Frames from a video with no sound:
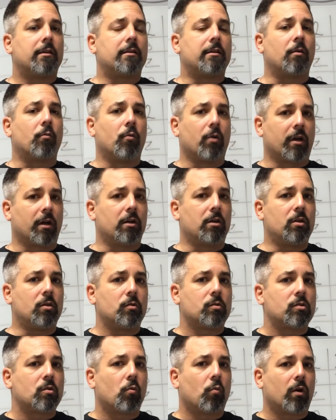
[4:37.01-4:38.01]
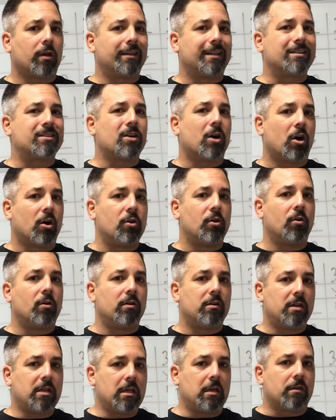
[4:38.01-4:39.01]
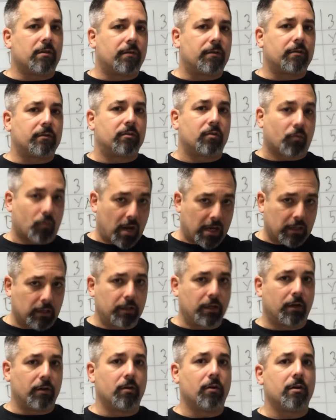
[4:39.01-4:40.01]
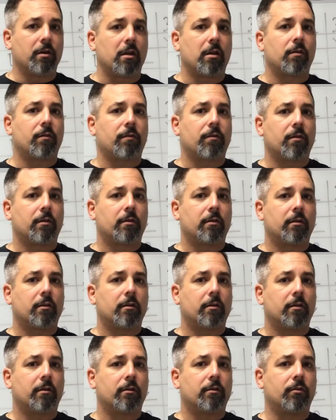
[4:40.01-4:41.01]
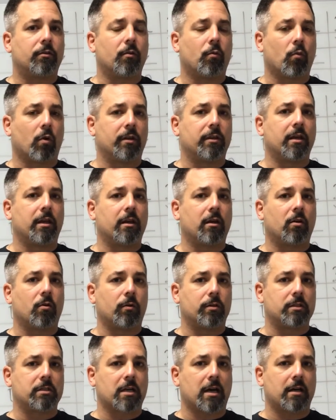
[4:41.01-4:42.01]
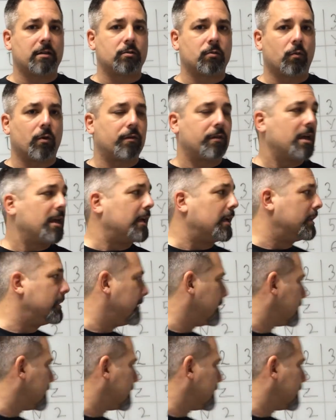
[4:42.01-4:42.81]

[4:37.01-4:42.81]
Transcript: that we're going to use the one that's underneath, directly underneath the one that it coincides with. In